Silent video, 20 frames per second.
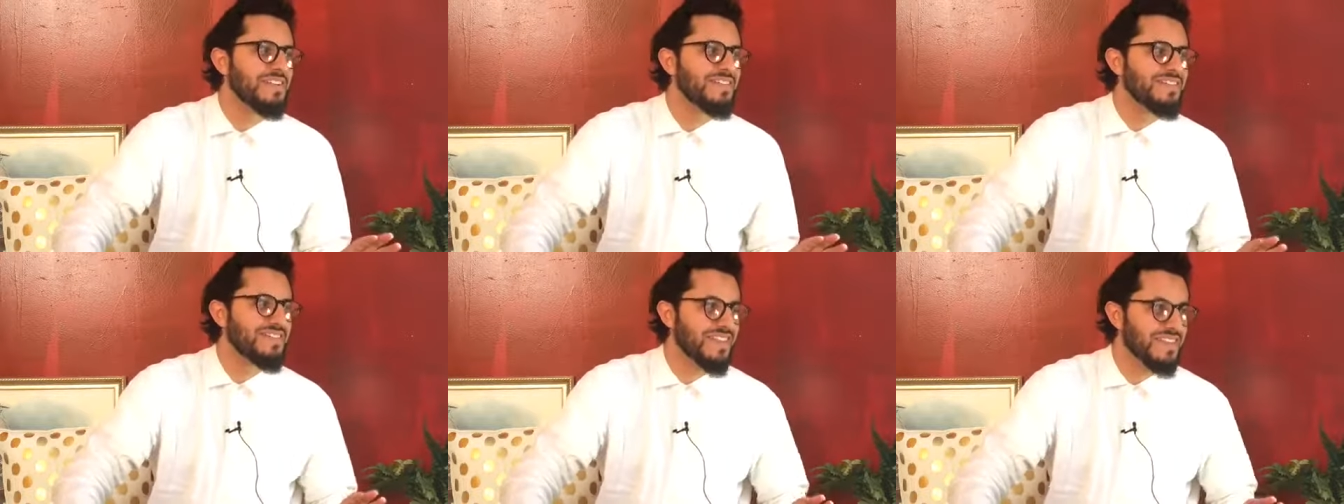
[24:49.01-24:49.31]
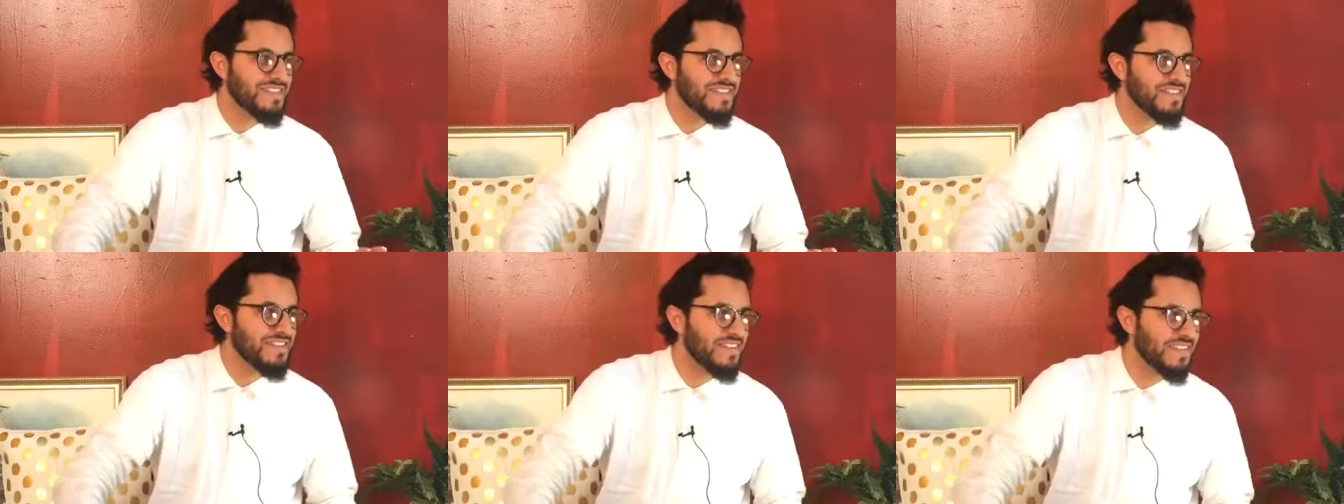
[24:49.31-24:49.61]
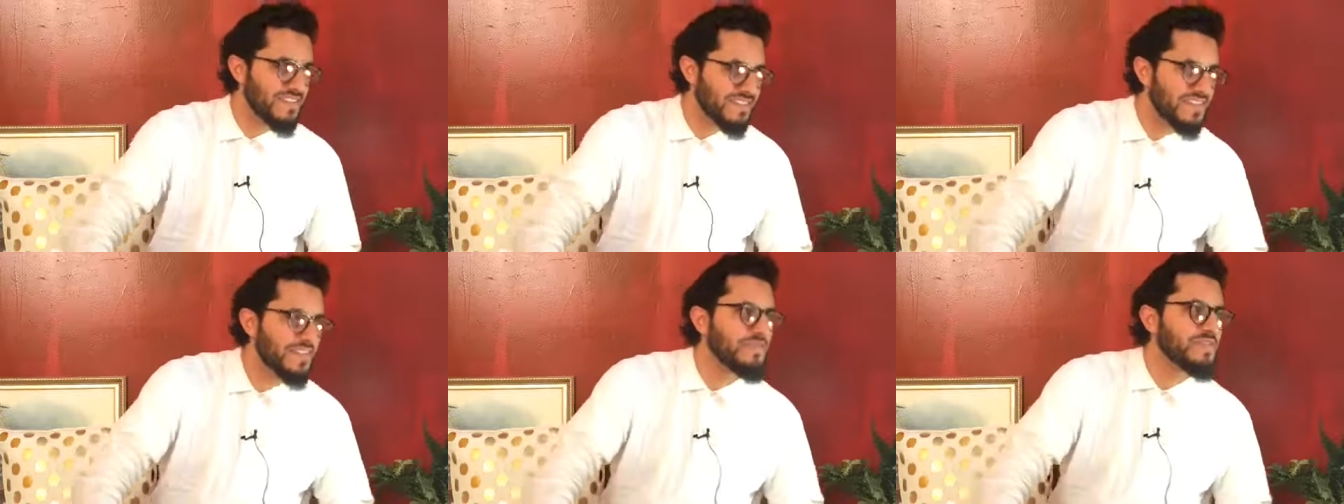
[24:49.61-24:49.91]
Taf,
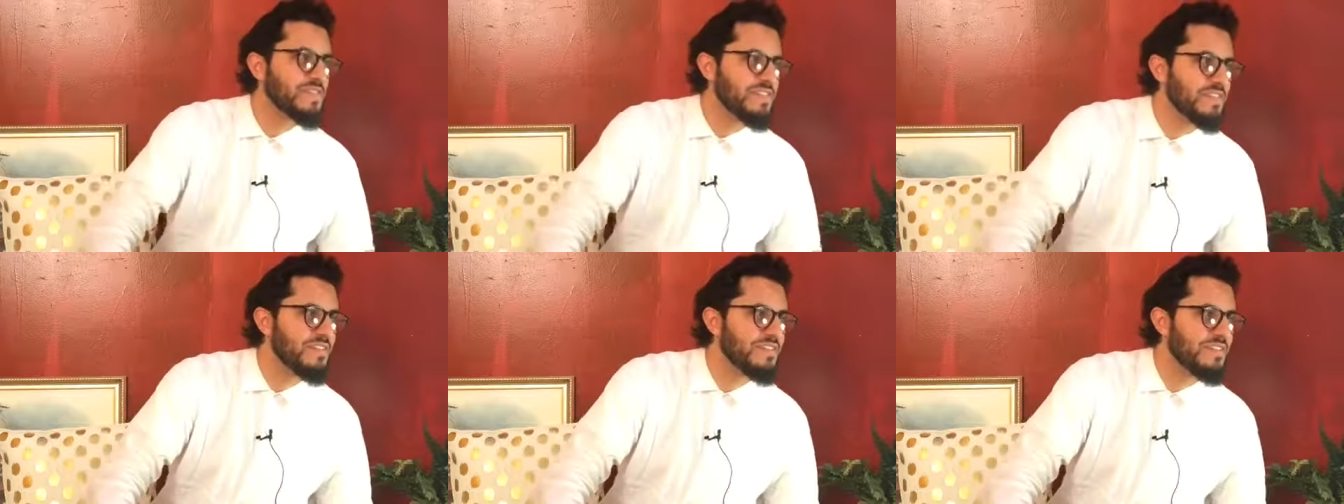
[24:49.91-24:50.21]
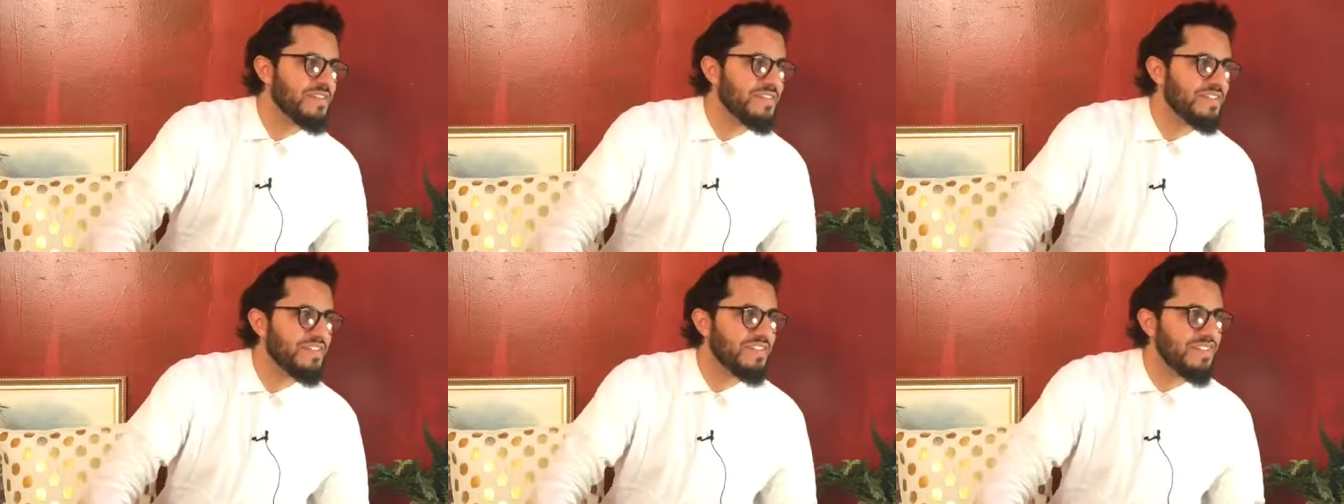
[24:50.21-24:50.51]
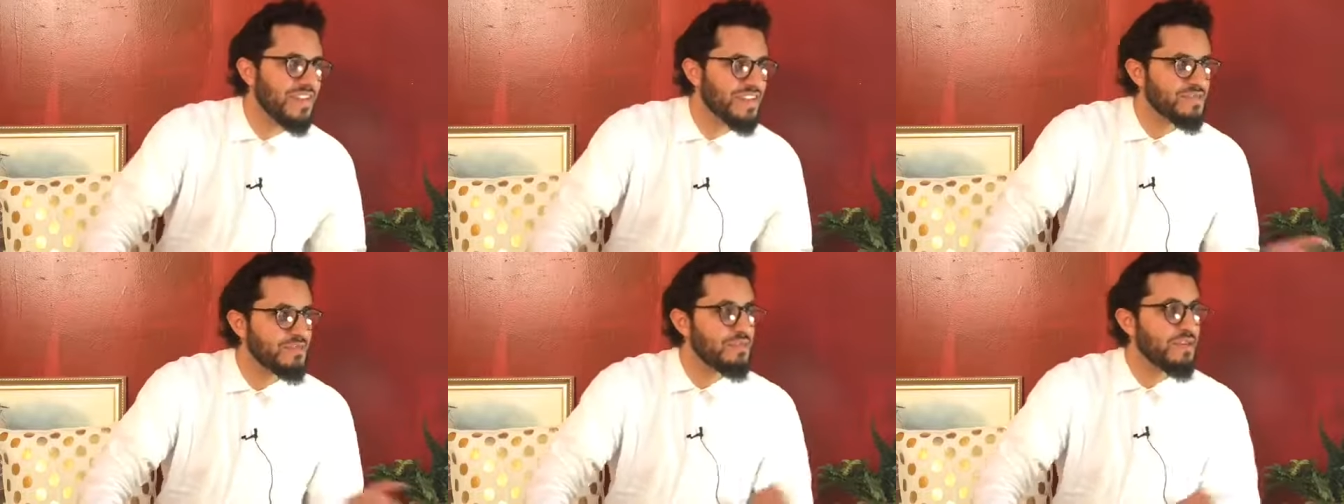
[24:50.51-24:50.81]
uh, tafsir, the
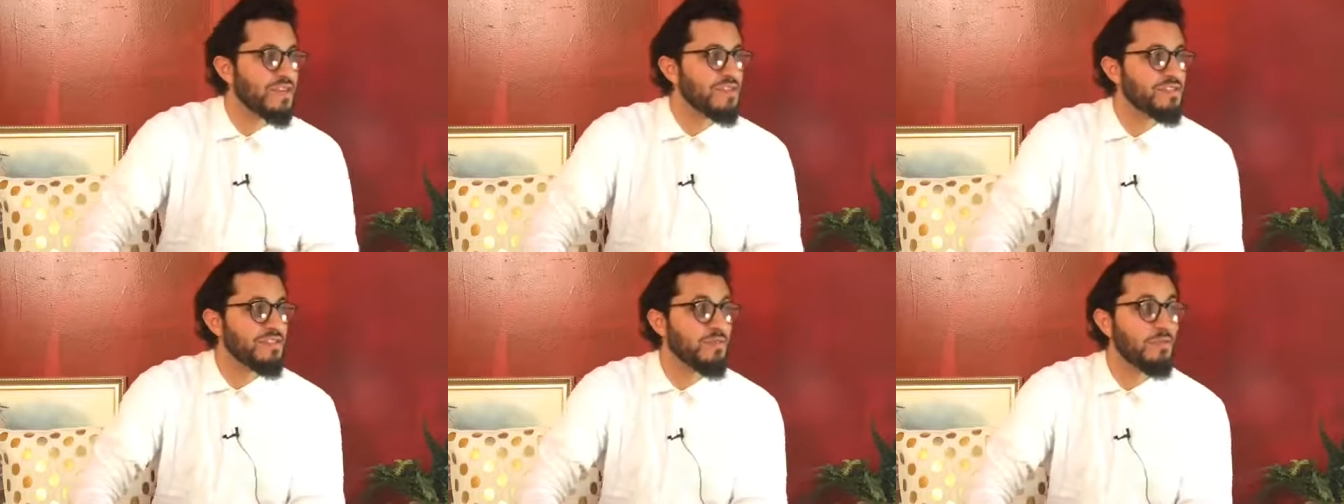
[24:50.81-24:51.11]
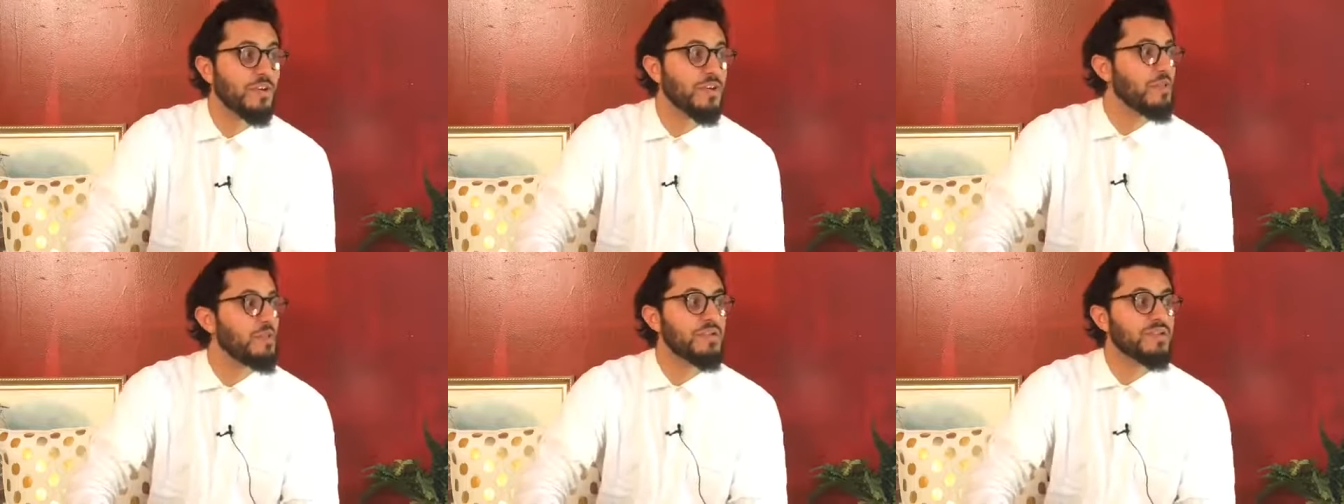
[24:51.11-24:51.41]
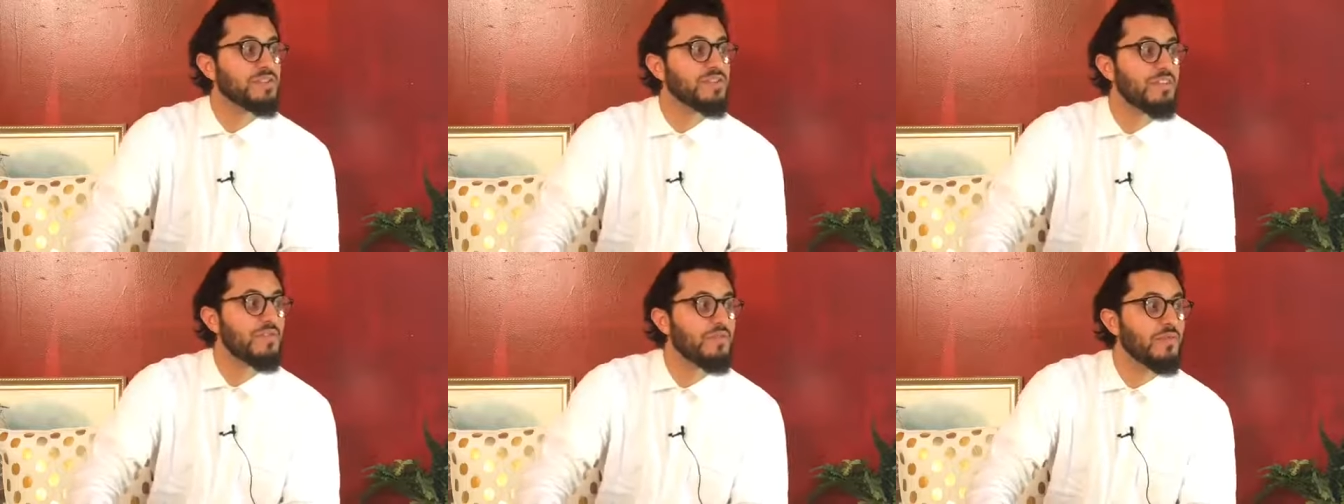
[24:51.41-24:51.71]
explanation. What are you
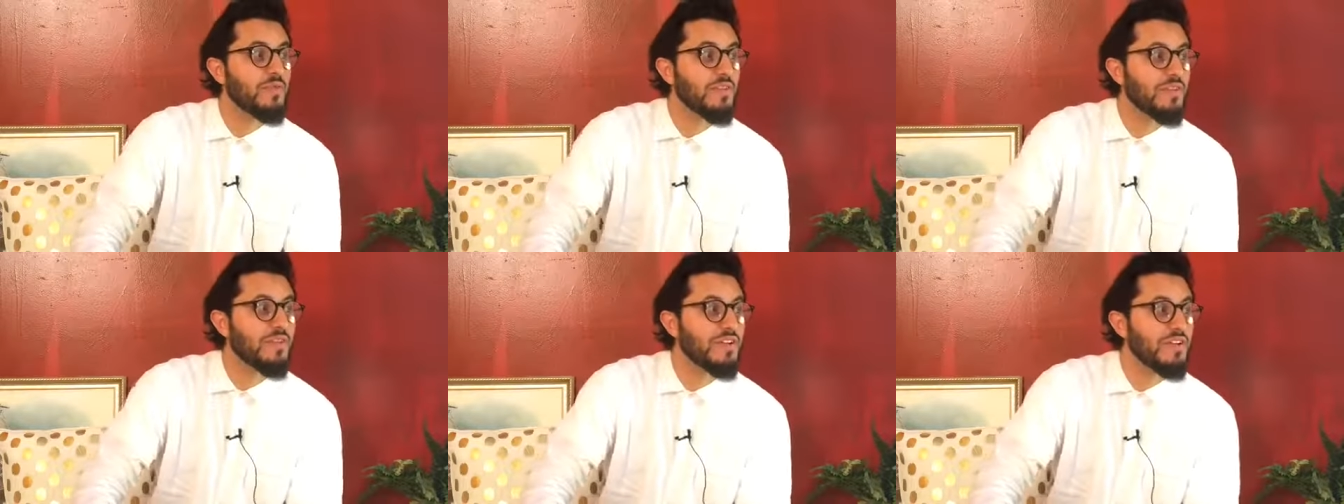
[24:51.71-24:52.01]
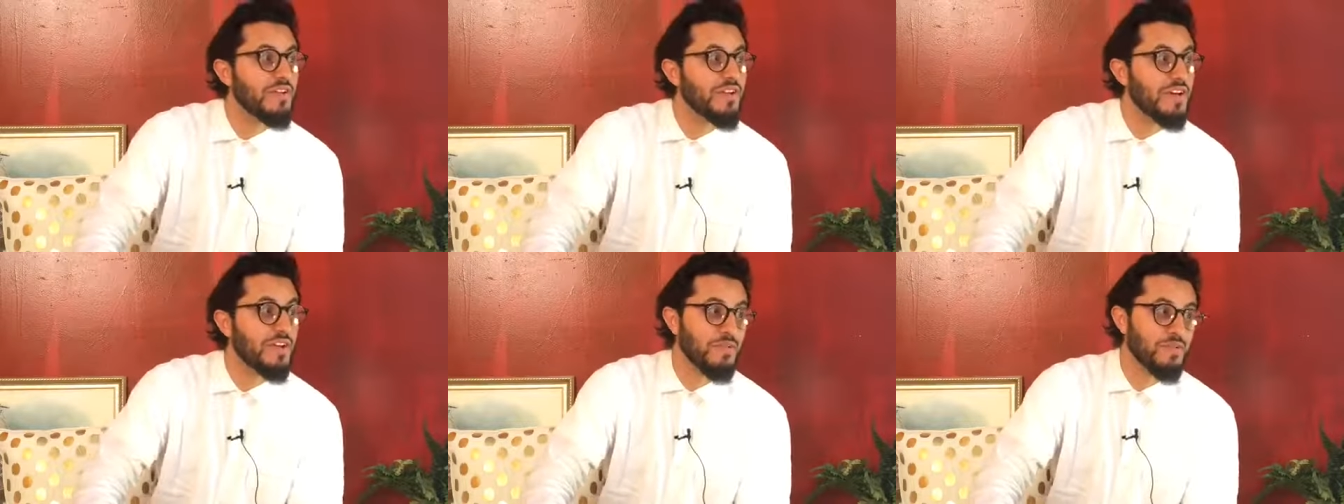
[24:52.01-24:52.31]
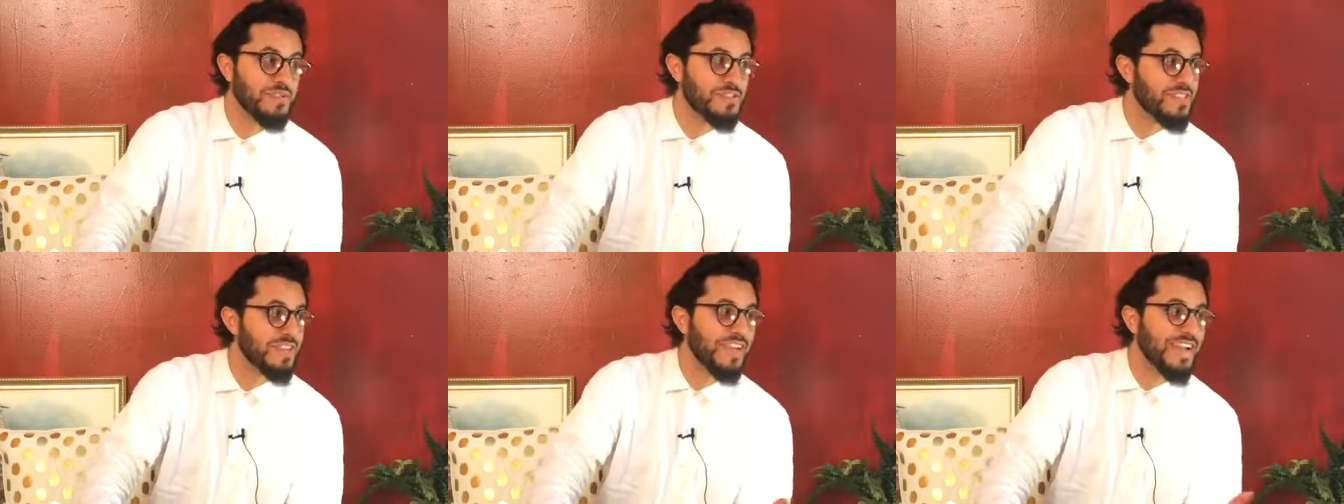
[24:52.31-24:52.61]
whistling for? Are you
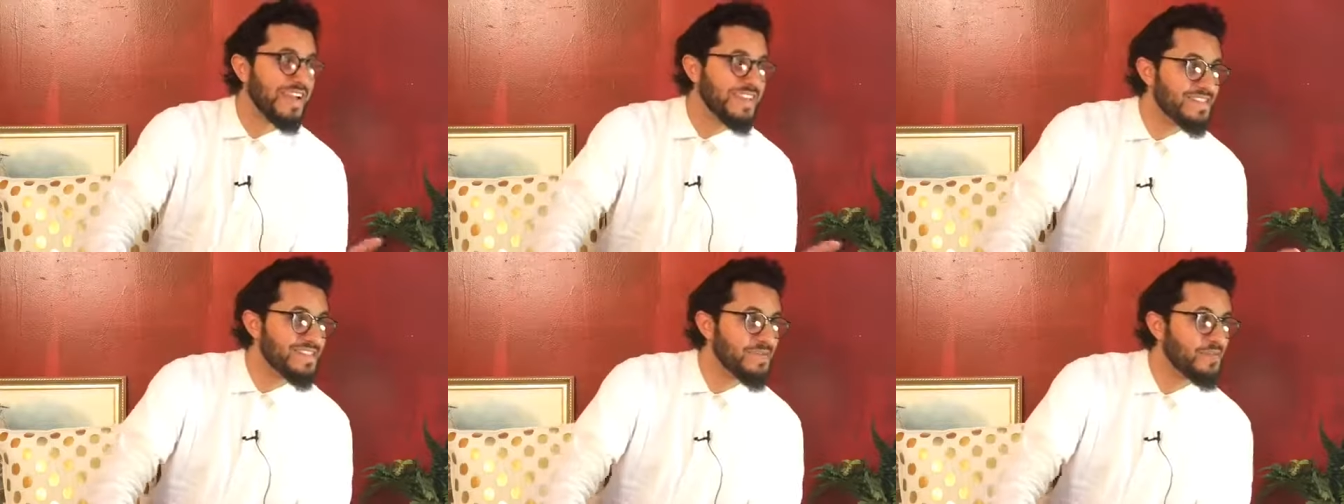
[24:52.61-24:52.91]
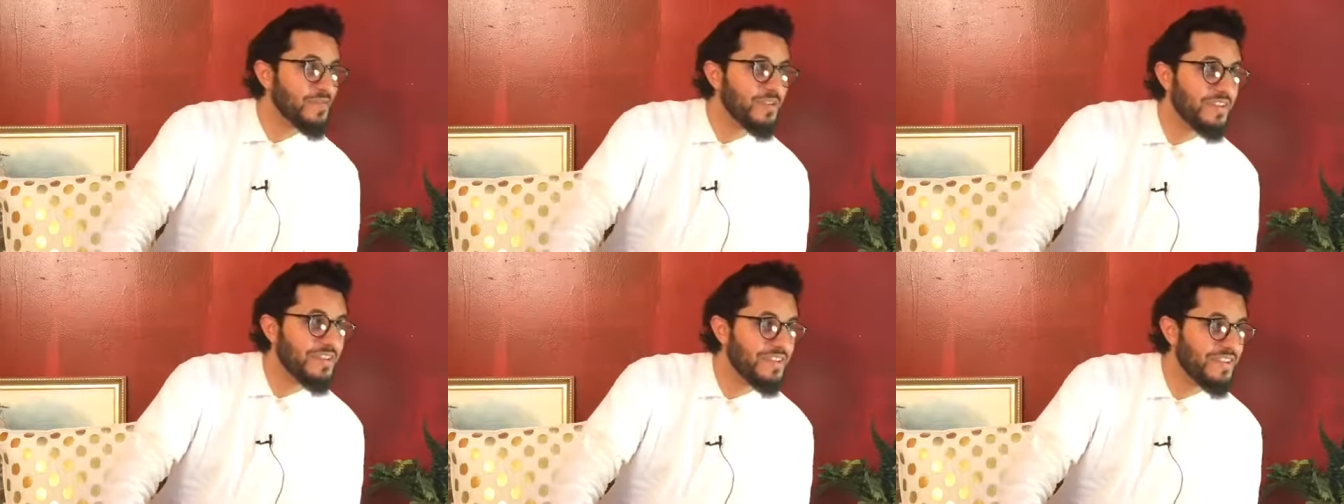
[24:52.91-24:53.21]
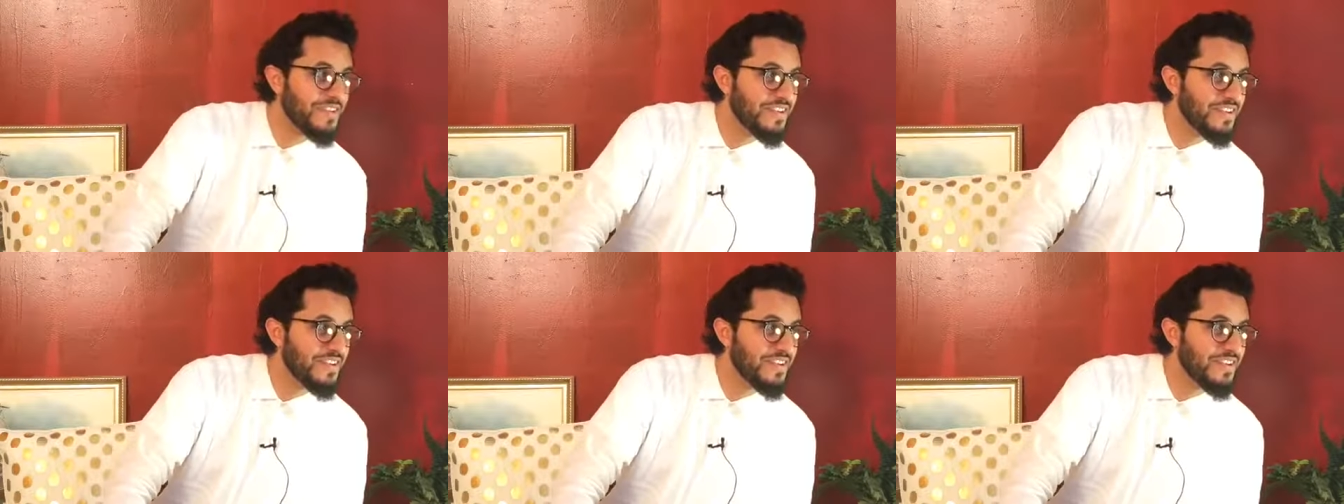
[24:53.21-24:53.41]
whistling at someone?